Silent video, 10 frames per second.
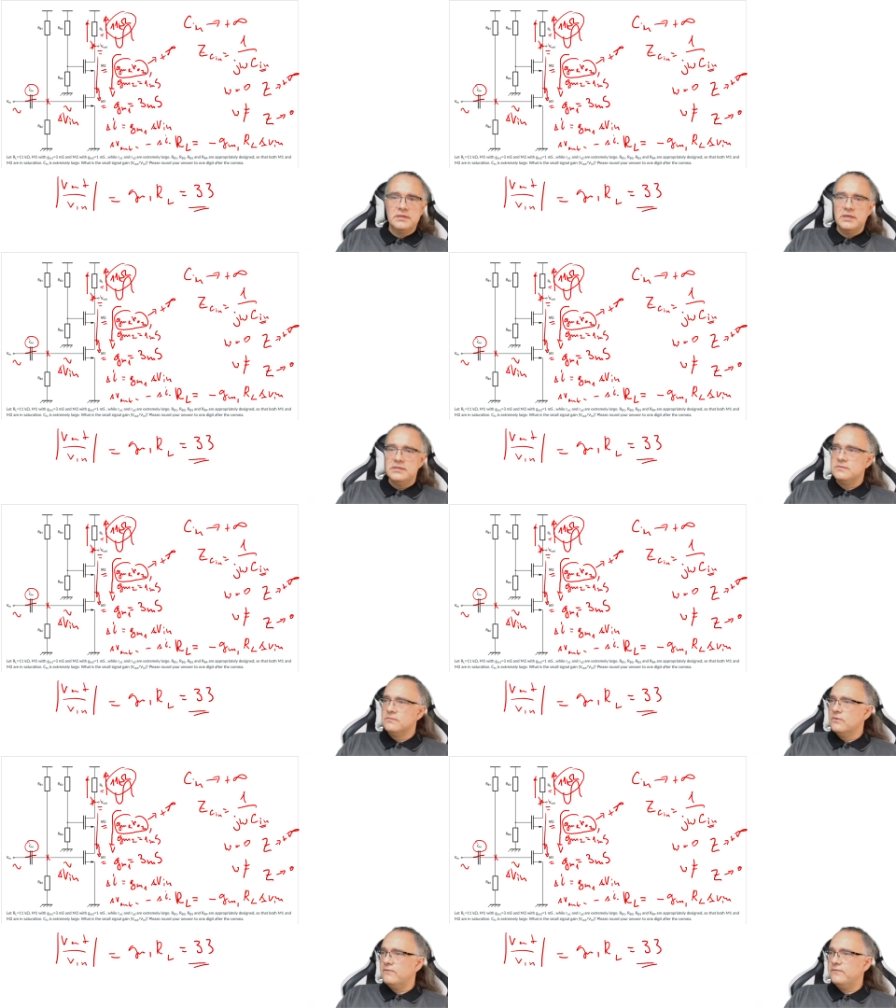a
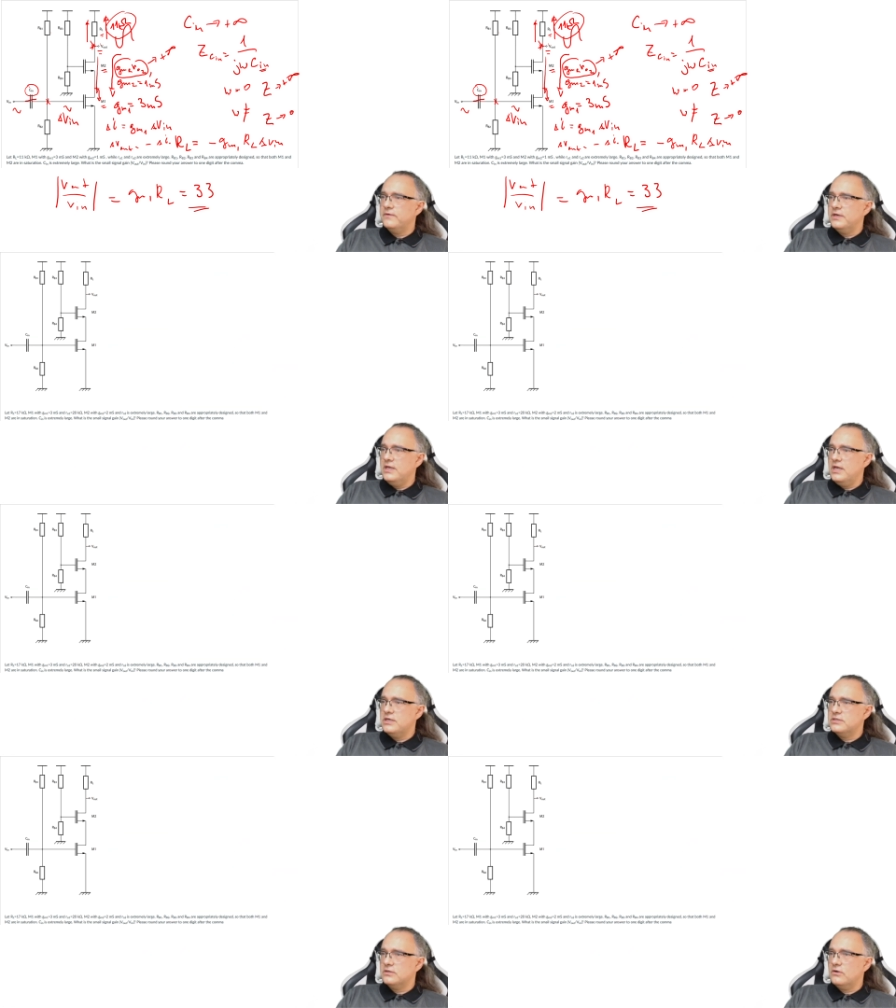small
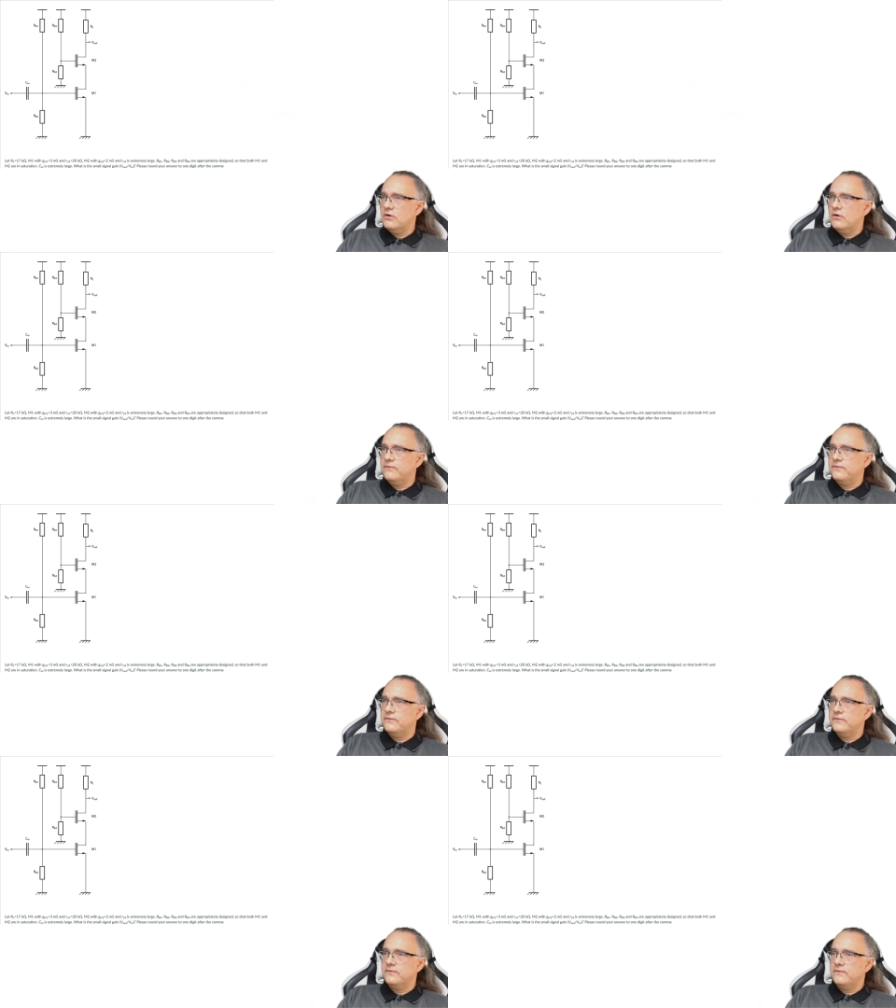variation of
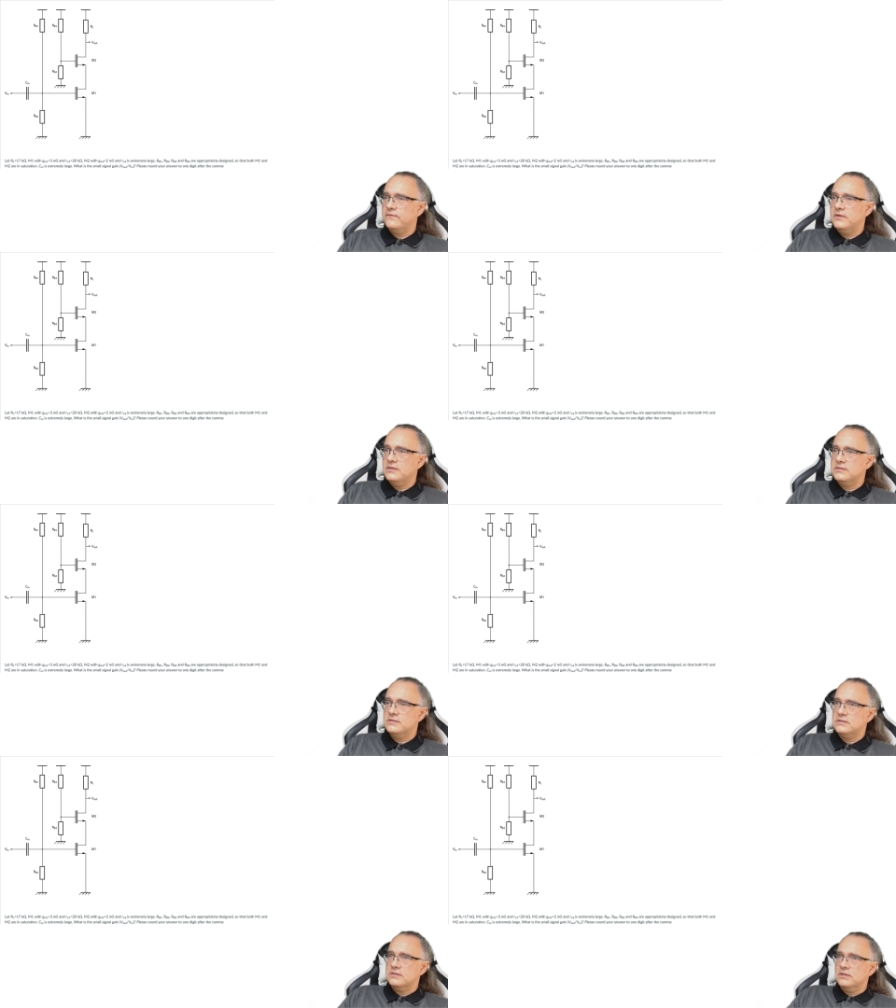this